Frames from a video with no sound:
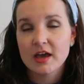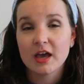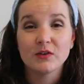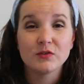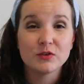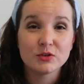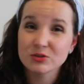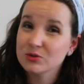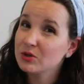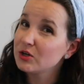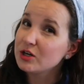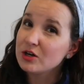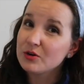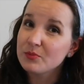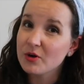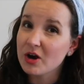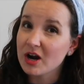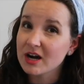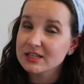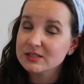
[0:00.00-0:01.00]
If you sort your
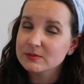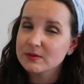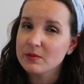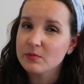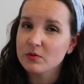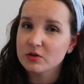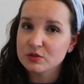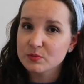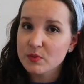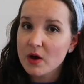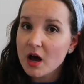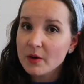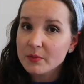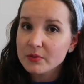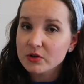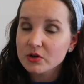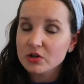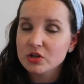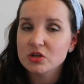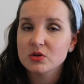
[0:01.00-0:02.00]
products by most
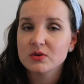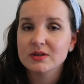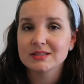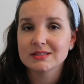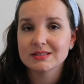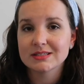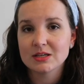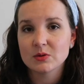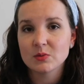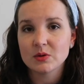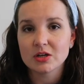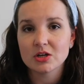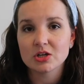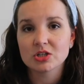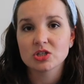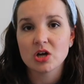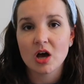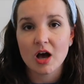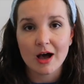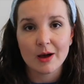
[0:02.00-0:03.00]
popular, you can see what your
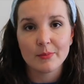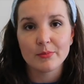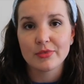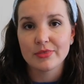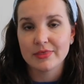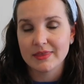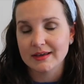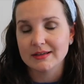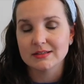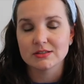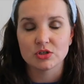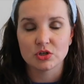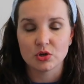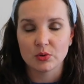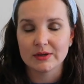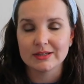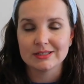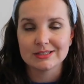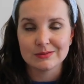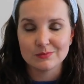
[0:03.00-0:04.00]
top things are
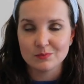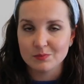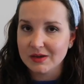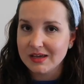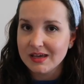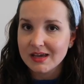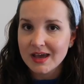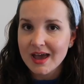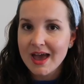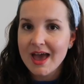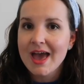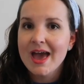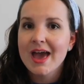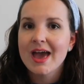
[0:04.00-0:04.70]
going to be